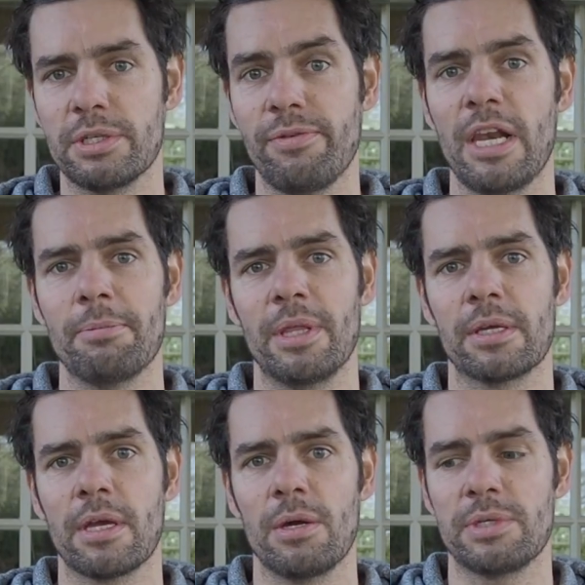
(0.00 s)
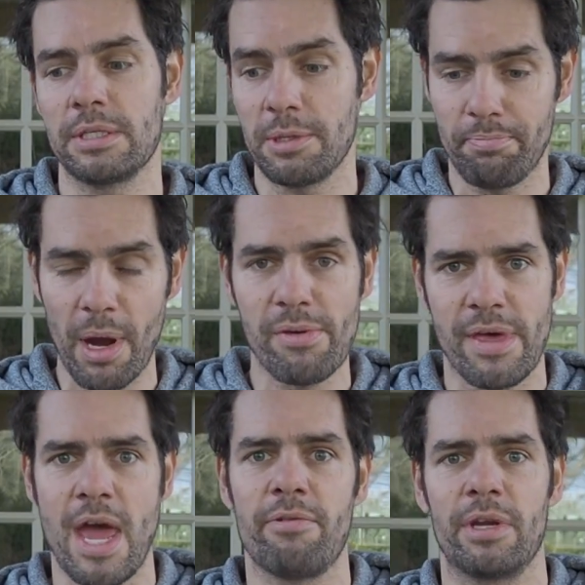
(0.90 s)
development that goes into both
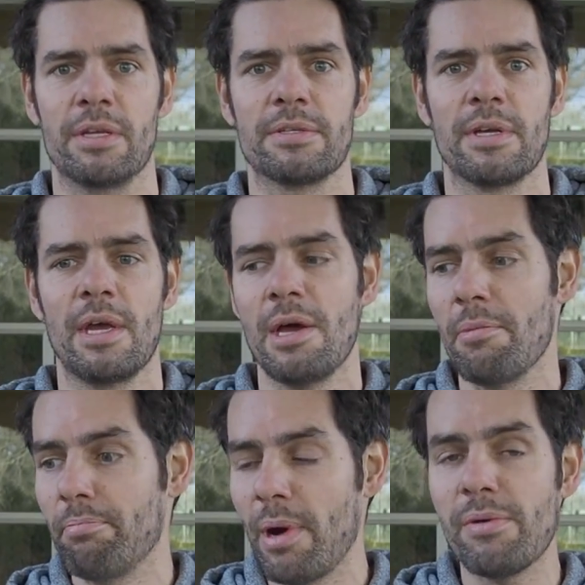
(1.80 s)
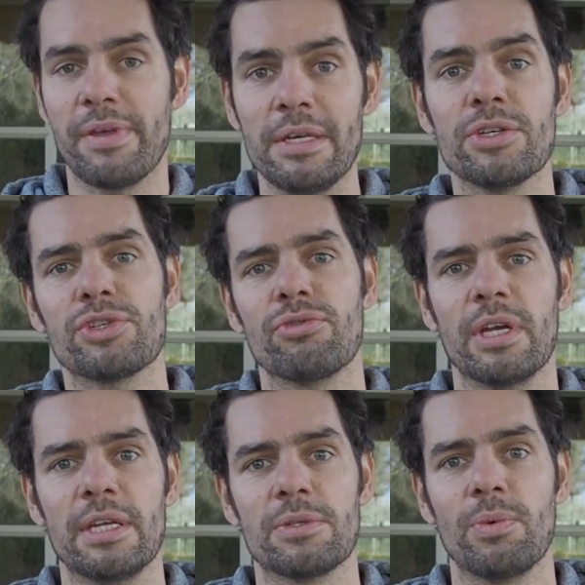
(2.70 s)
areas, both
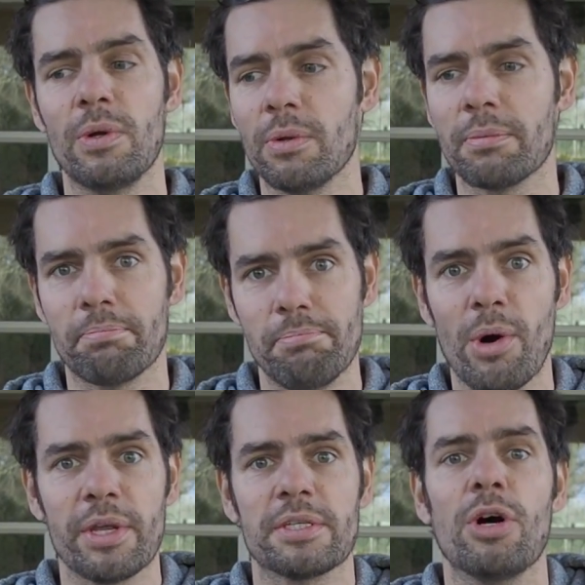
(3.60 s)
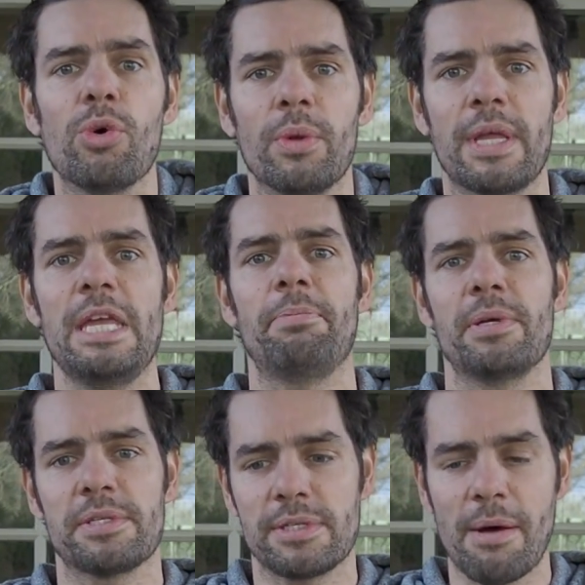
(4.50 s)
industries will monitor or will keep
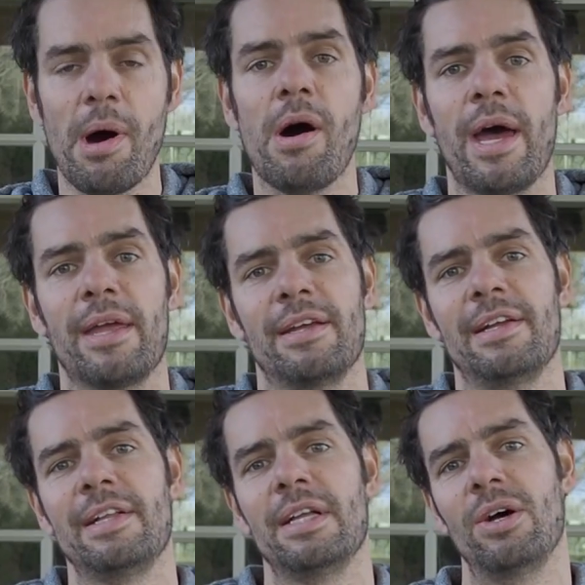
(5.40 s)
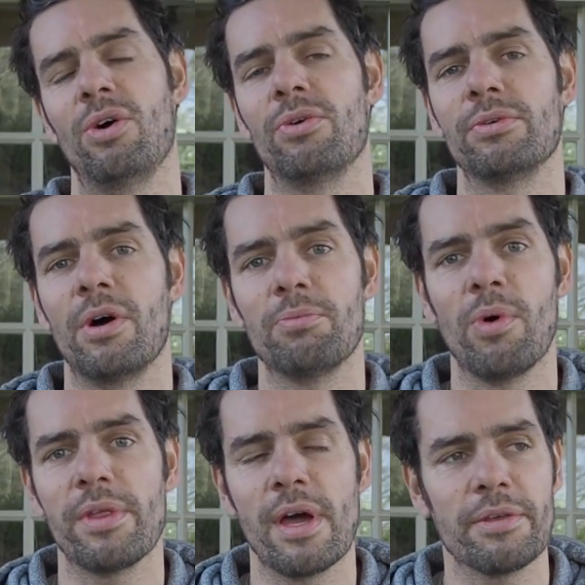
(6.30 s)
some eye on
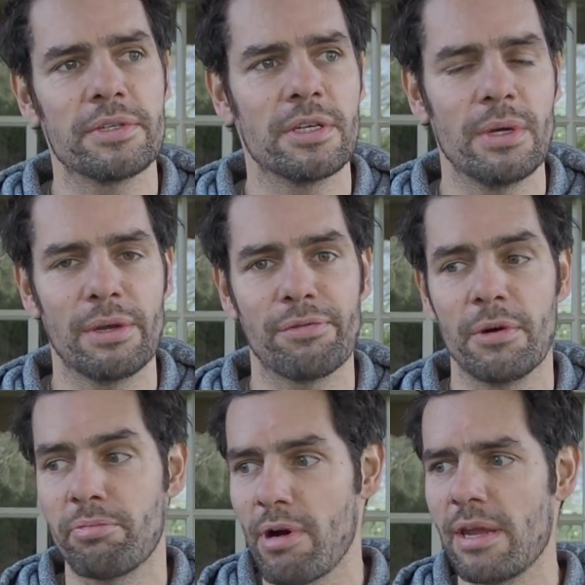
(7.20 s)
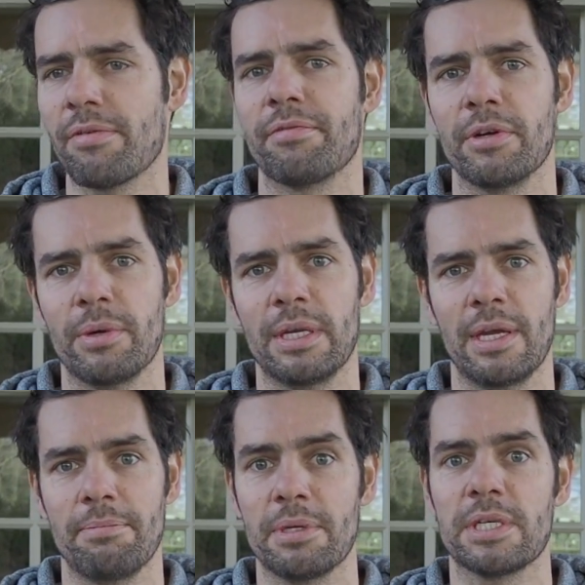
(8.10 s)
what the other's doing for a breakthrough
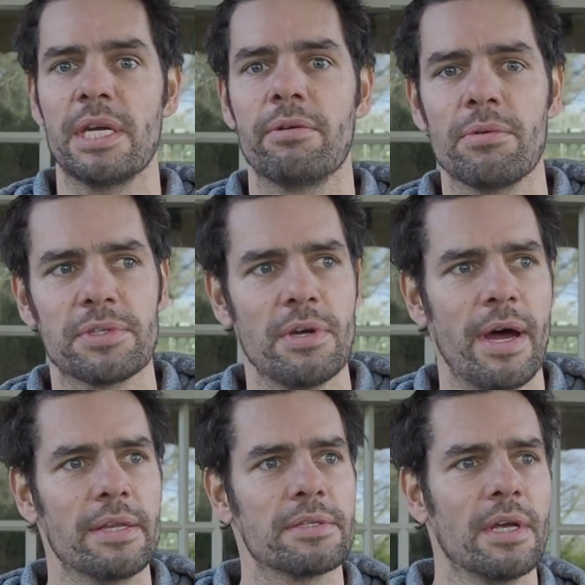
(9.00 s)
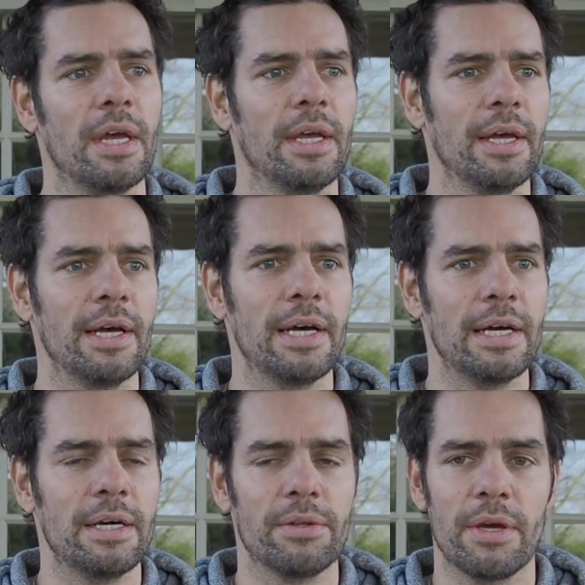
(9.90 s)
in materials science
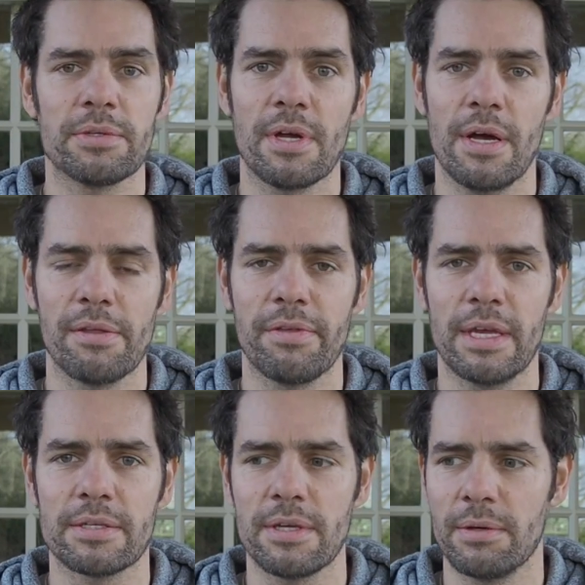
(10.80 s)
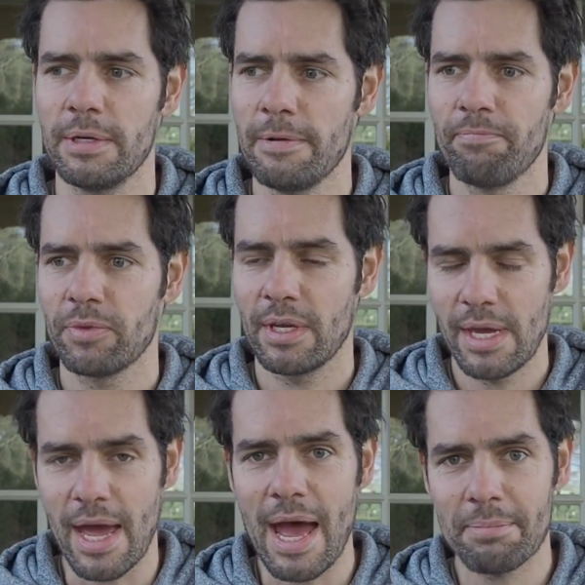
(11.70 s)
or those kind of things. So
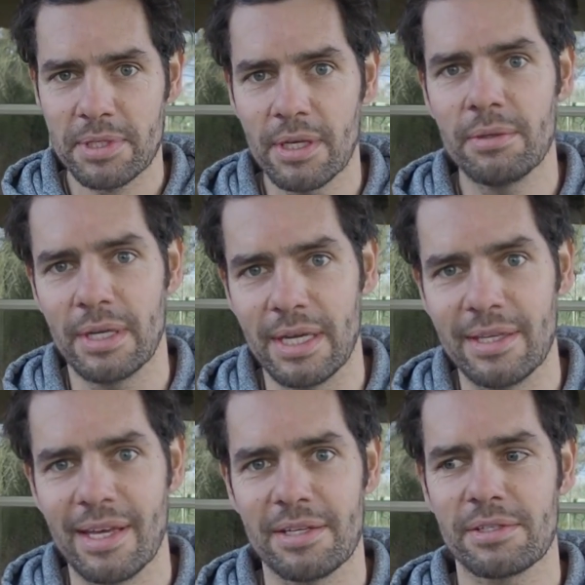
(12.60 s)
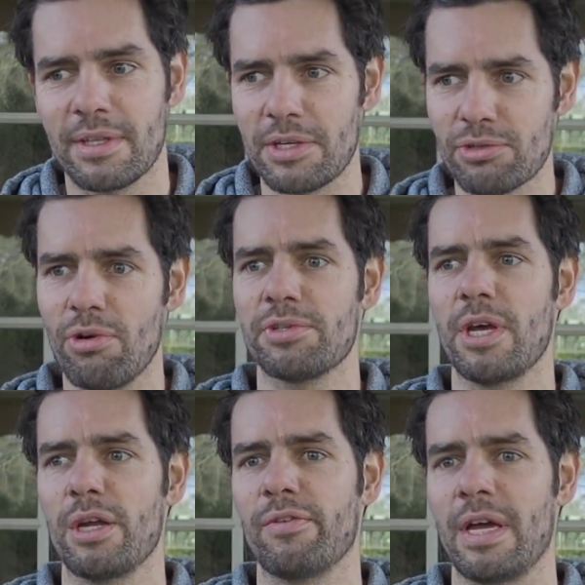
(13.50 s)
yeah, absolutely there's
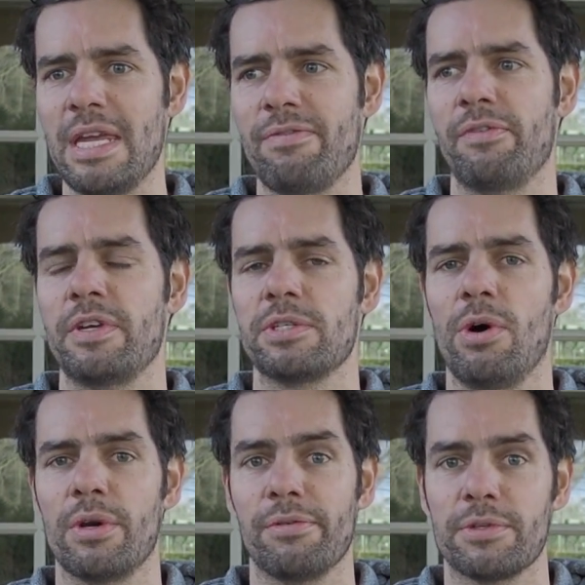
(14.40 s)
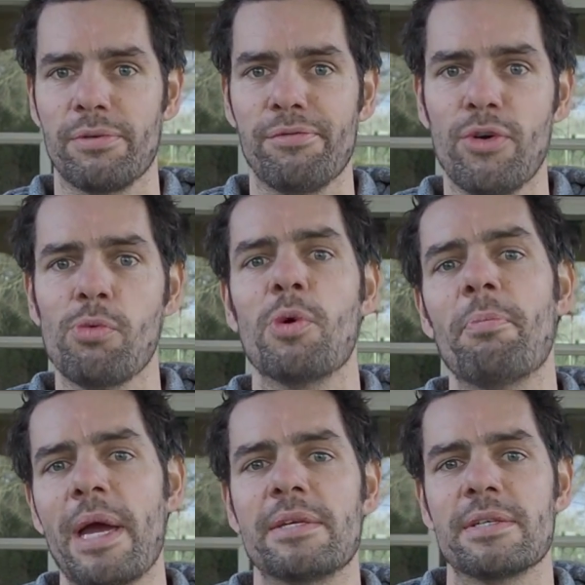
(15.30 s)
crossover, even if it's not on a sort of formal
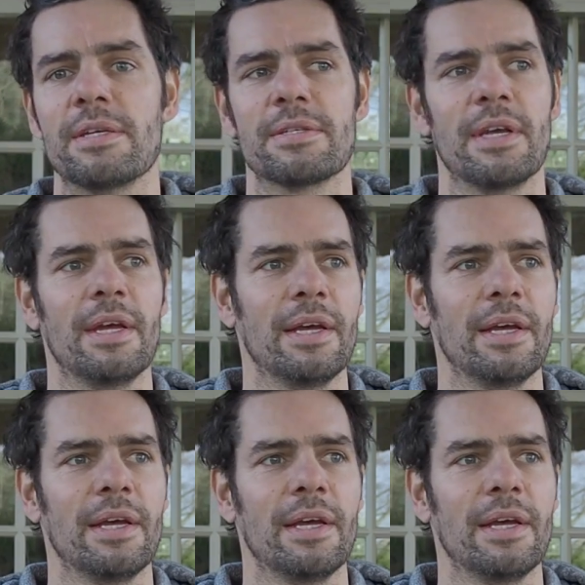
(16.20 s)
basis.